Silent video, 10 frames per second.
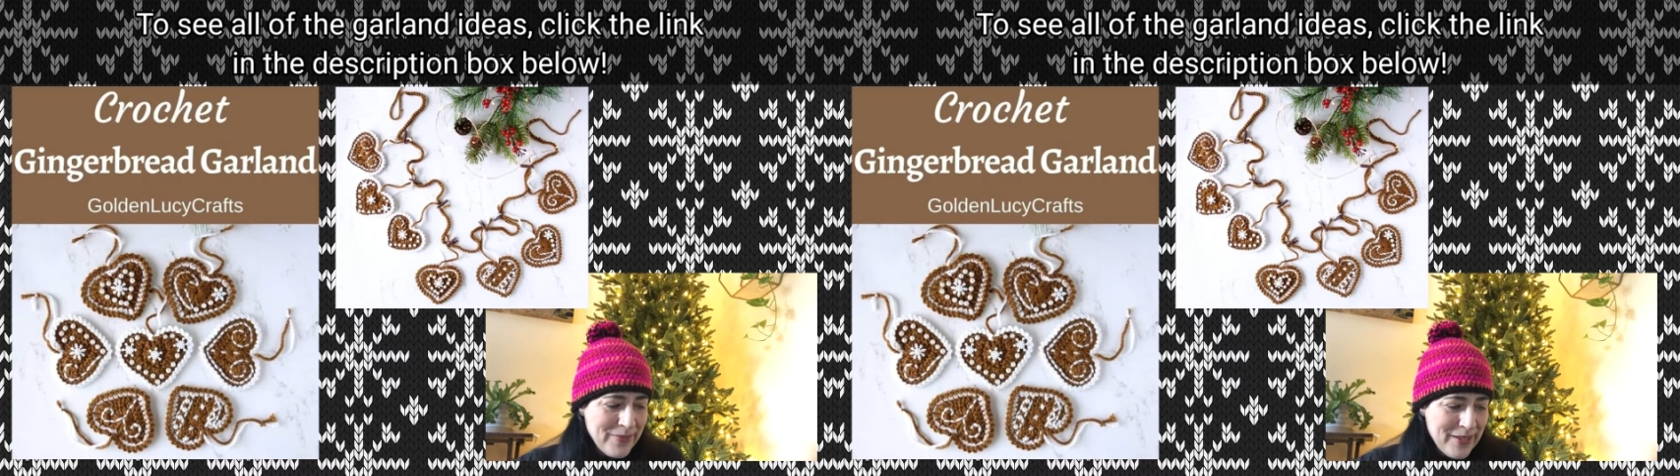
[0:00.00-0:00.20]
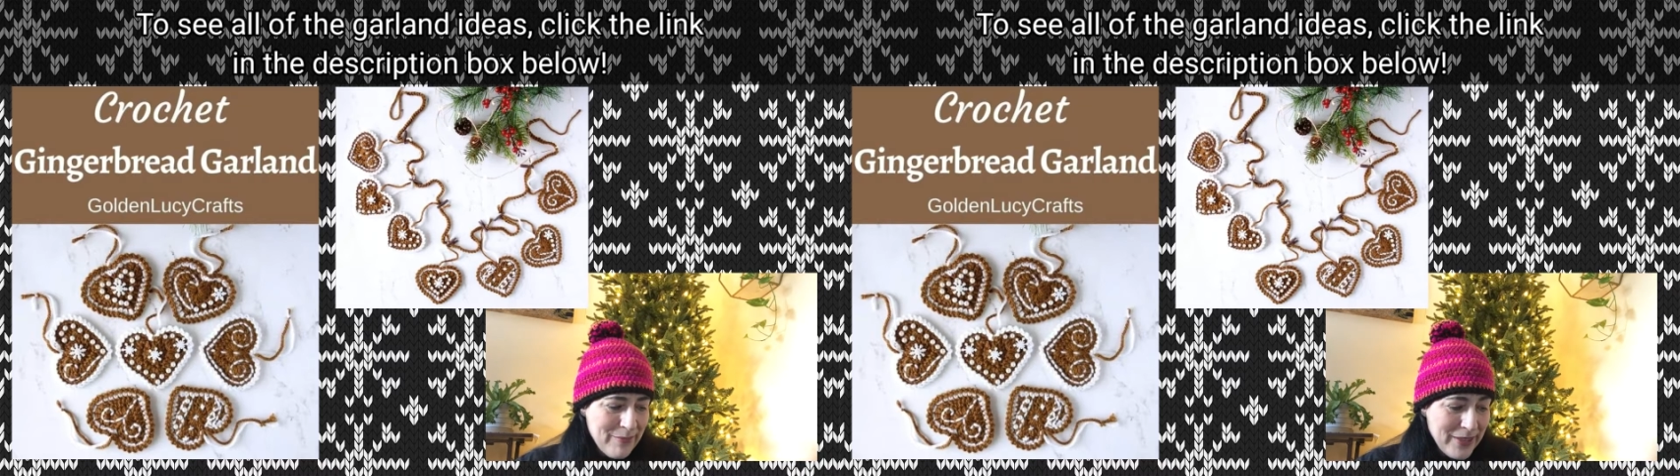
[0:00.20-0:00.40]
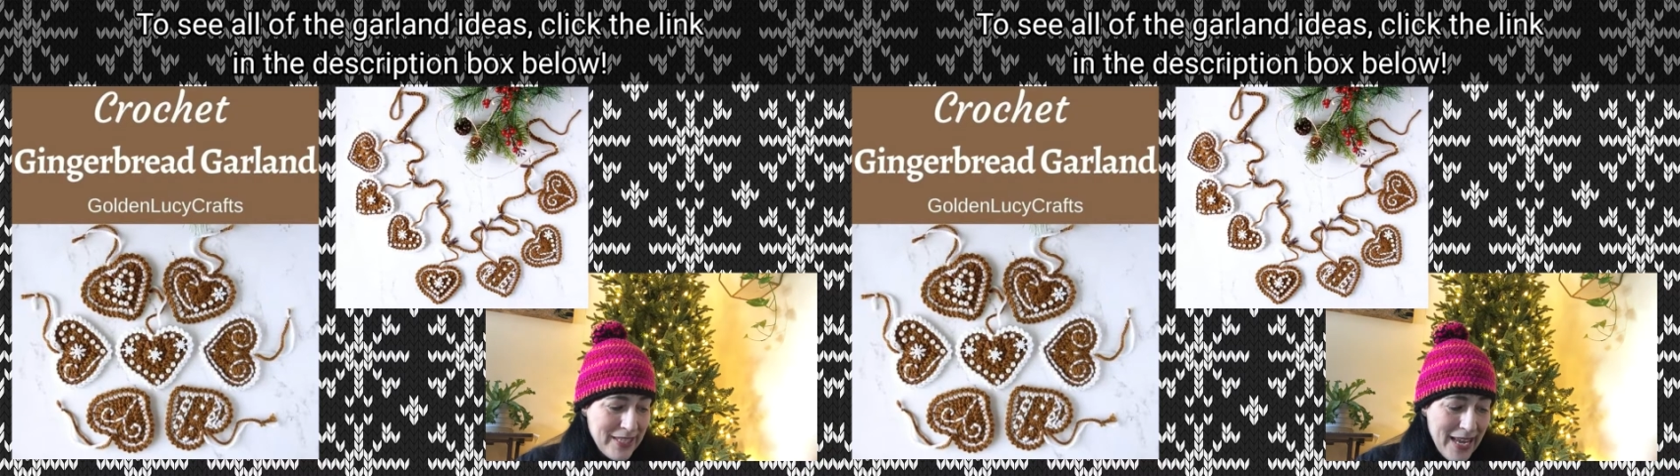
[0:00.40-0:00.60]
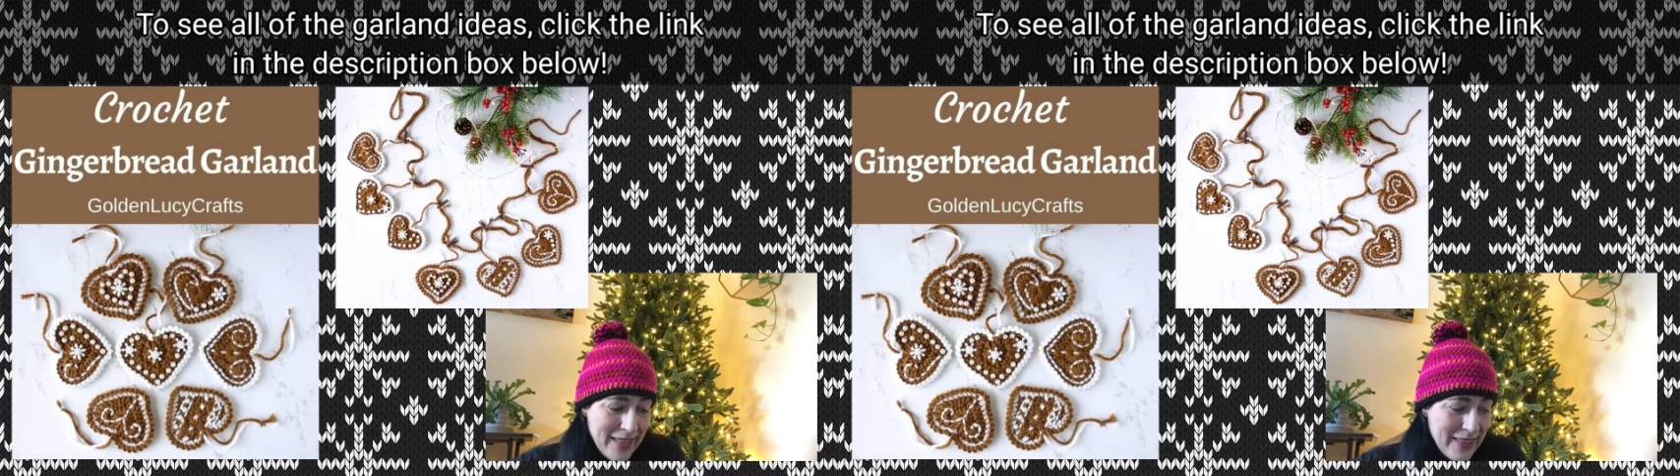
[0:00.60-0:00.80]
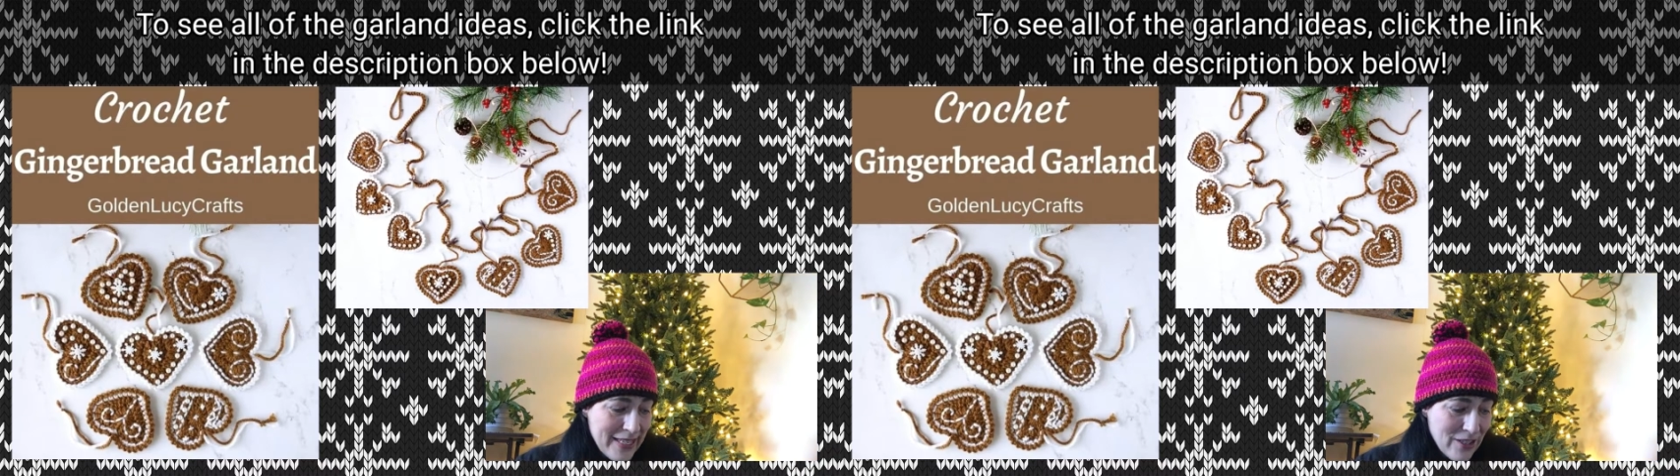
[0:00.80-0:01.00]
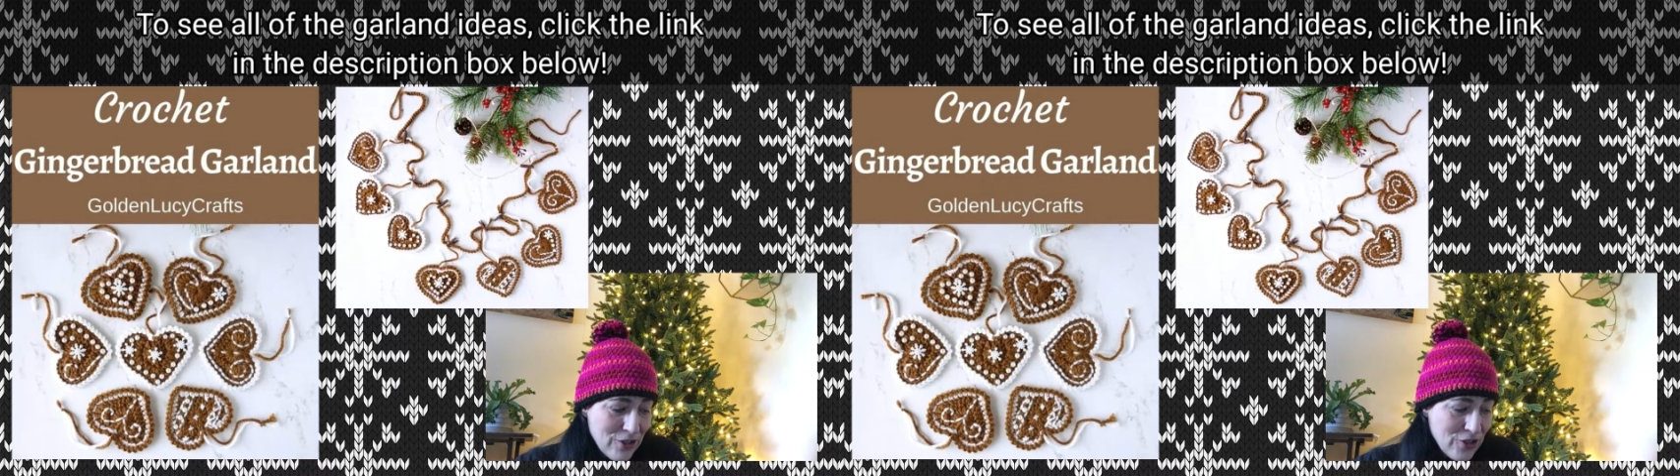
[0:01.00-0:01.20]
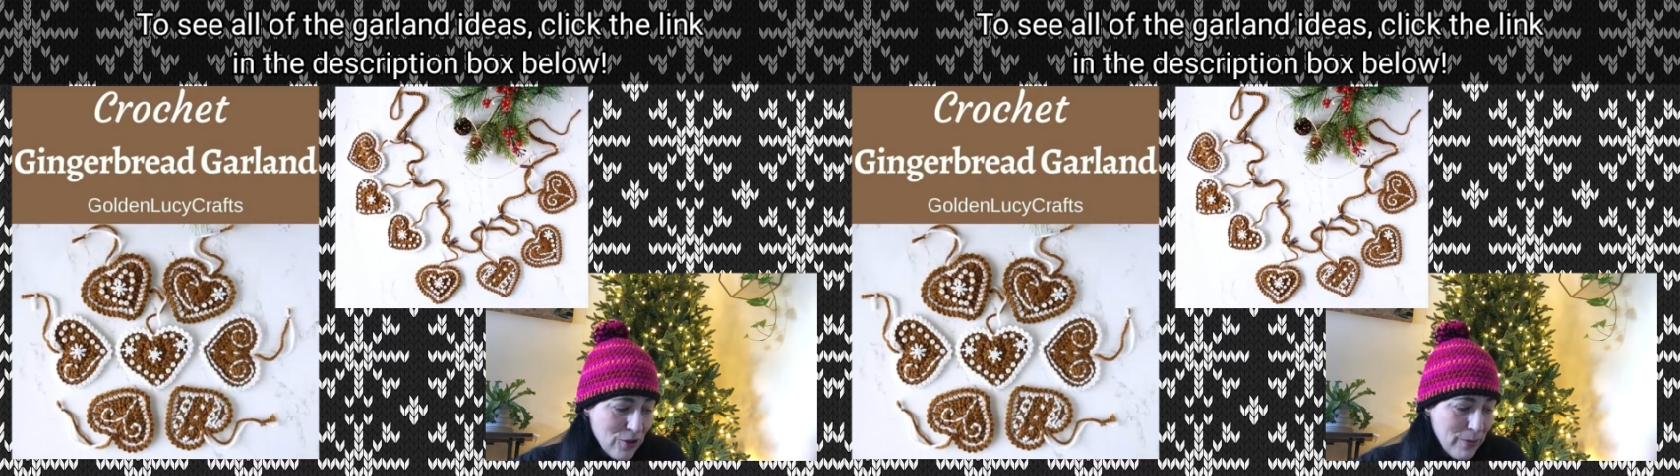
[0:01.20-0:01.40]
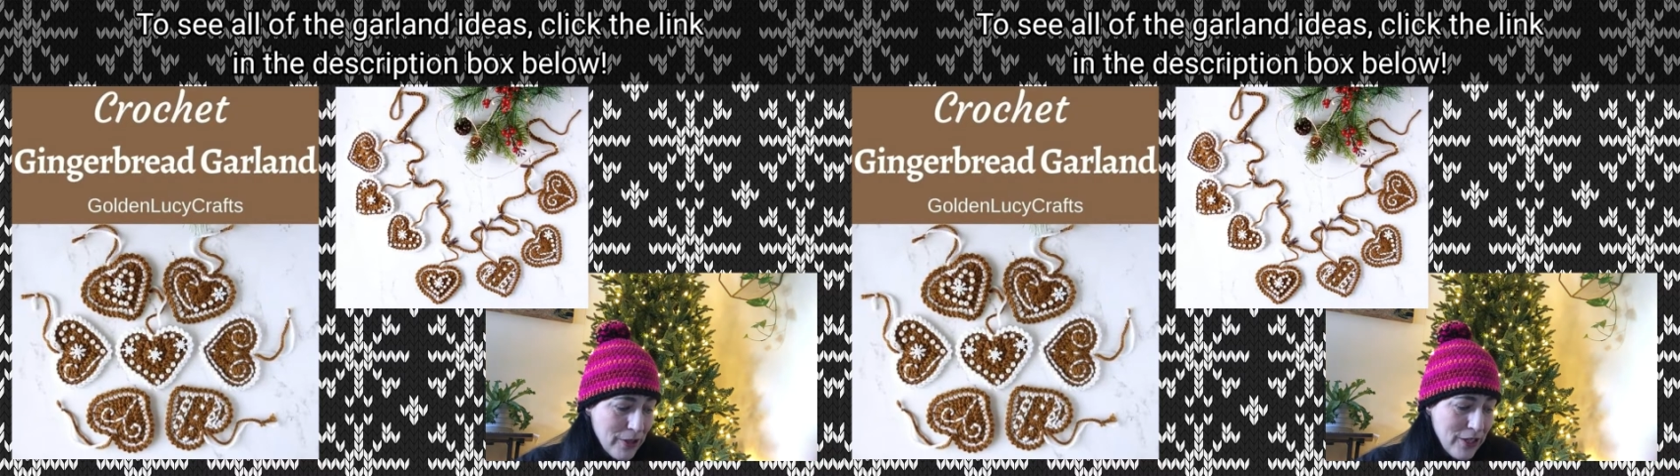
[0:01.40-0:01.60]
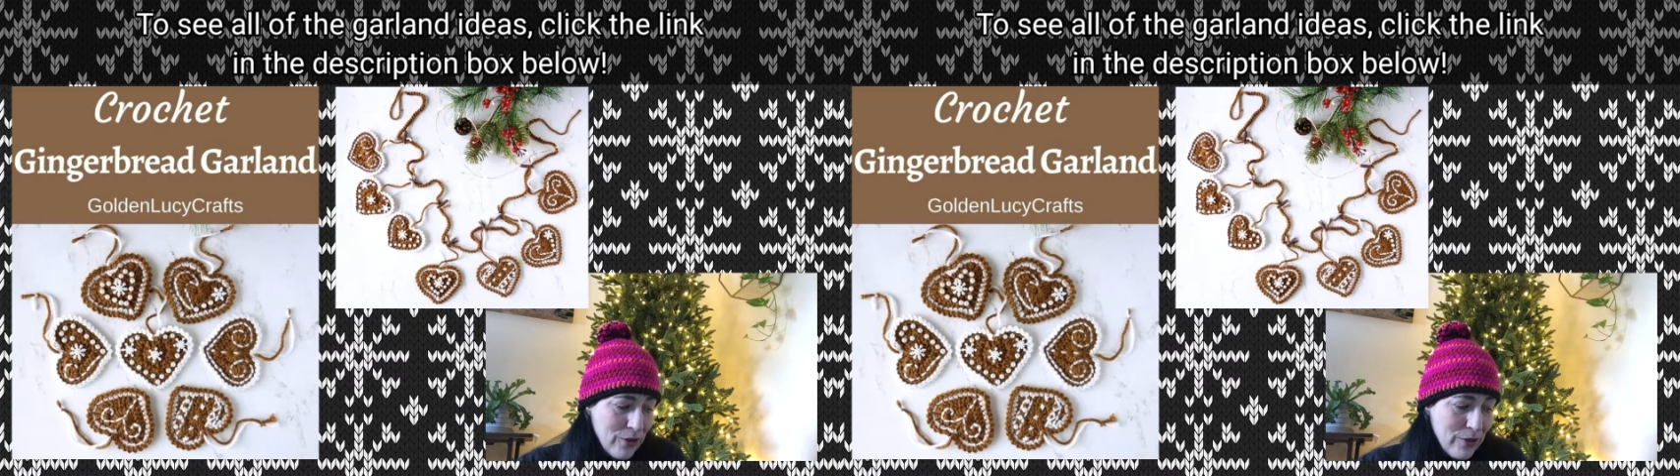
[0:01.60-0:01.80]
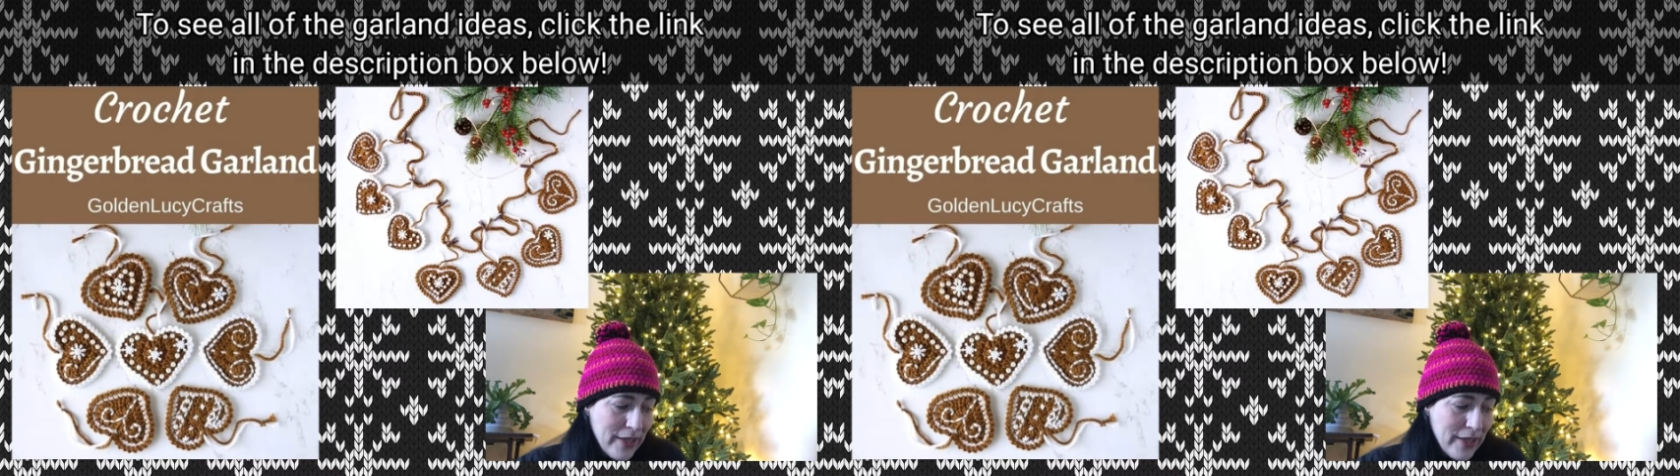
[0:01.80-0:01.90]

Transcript: But yeah, these are super cute.